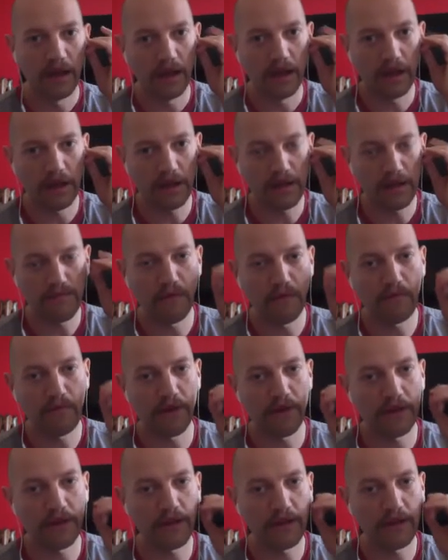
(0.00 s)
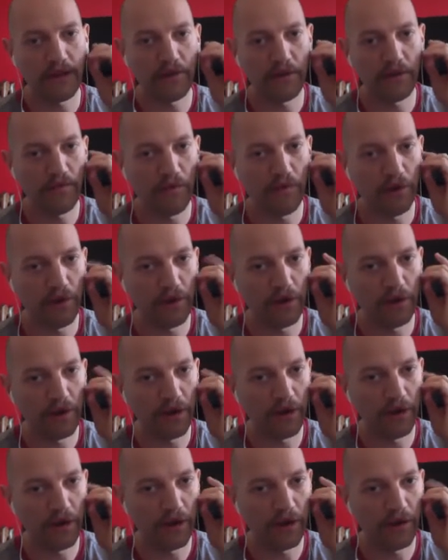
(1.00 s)
small press has only won
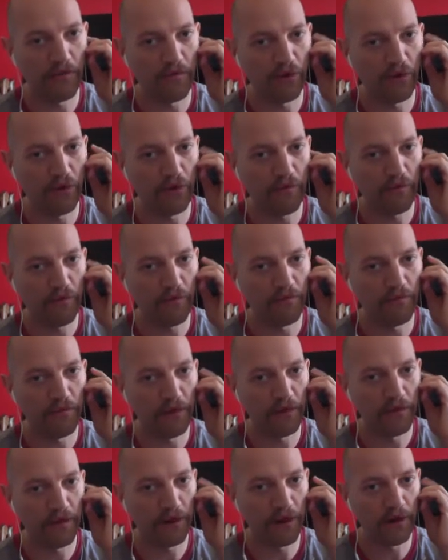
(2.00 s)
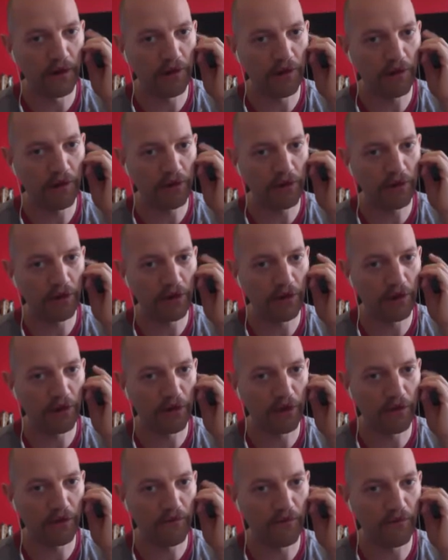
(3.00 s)
one of them in the last
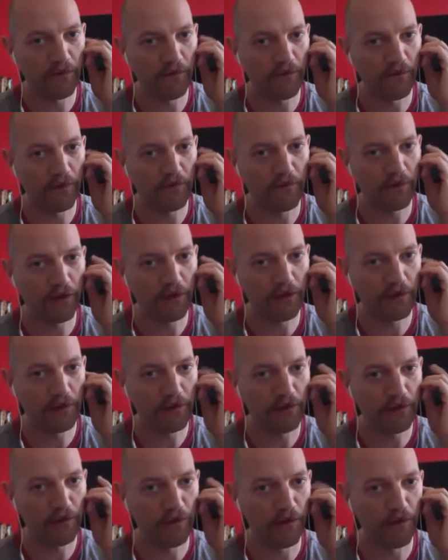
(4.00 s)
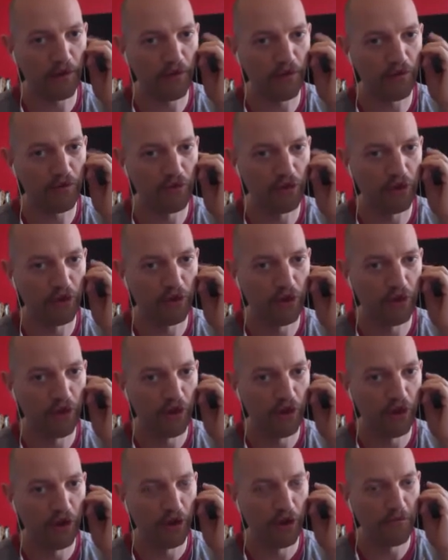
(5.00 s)
4 or 5 years, so
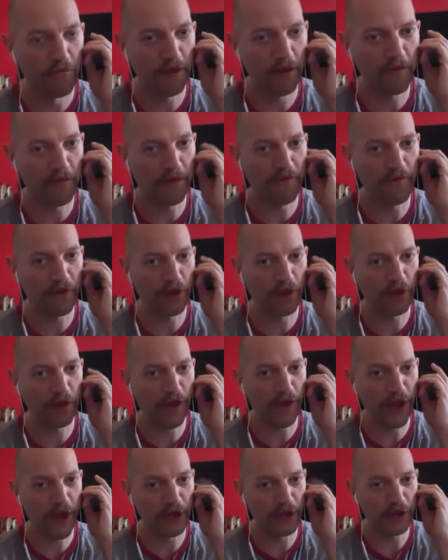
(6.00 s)
maybe have a look at that.